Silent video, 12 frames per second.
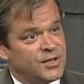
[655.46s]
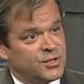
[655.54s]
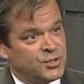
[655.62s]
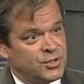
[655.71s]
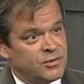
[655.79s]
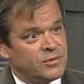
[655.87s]

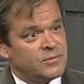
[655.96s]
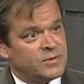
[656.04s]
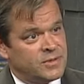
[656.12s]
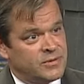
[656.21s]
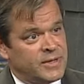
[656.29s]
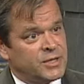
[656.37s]
to,
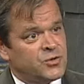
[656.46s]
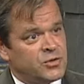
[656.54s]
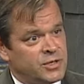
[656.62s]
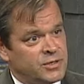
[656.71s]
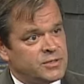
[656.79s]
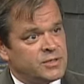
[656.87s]
to
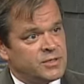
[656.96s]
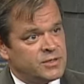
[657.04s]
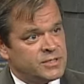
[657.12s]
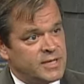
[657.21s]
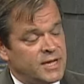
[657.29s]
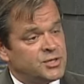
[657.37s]
introduce into the
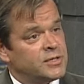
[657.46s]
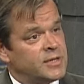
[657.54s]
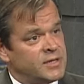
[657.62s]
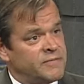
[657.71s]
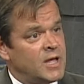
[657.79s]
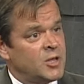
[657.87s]
session
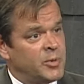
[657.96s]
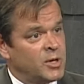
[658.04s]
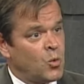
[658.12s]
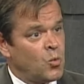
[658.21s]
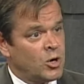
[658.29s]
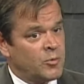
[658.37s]
and developing
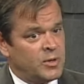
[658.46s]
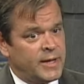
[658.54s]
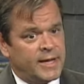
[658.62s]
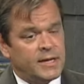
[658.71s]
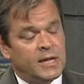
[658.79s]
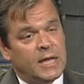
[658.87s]
a work
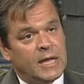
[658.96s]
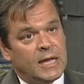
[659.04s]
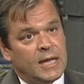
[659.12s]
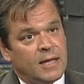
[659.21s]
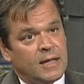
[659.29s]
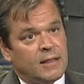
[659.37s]
plan.
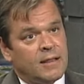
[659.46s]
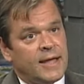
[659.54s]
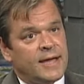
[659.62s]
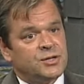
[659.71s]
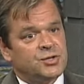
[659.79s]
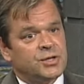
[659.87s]

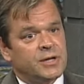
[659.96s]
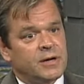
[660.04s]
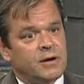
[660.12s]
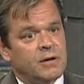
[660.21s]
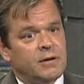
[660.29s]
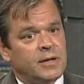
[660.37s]
Last
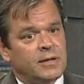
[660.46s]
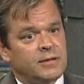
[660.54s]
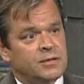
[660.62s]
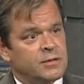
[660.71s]
year in the